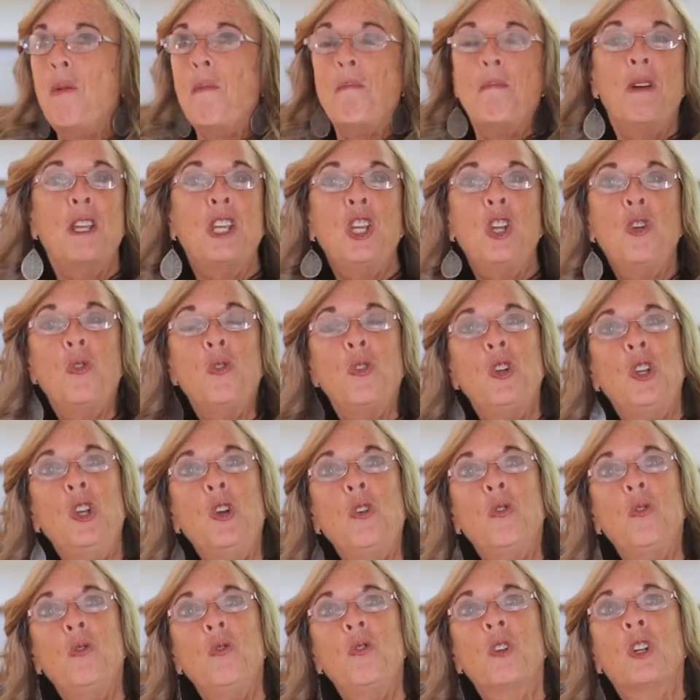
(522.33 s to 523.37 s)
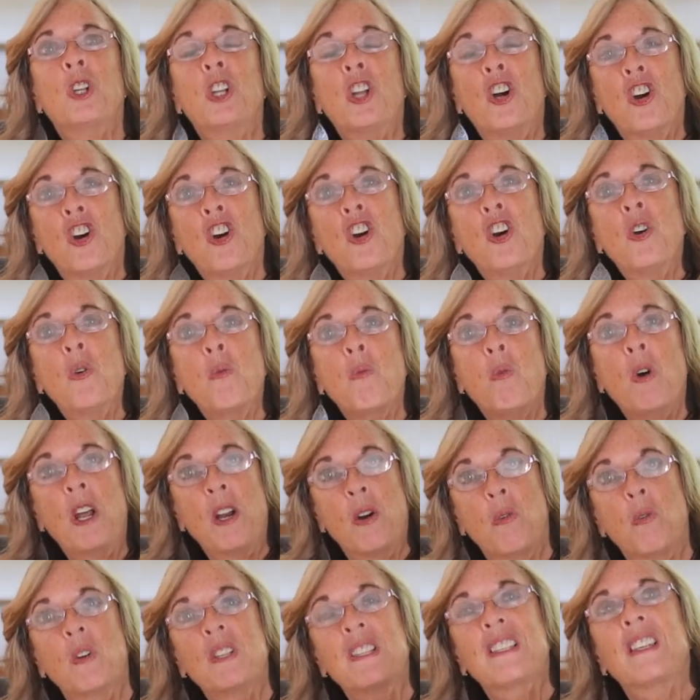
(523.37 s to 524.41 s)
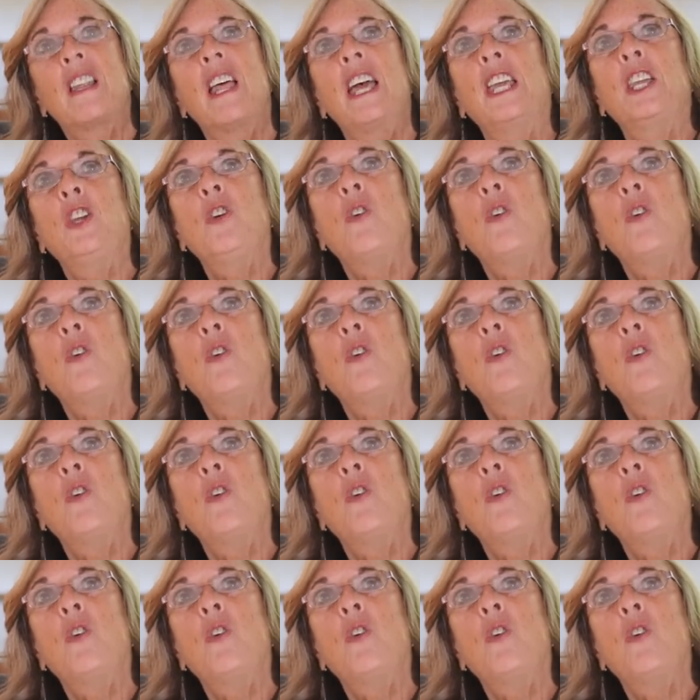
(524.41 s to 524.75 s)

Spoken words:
But you learn what it was like.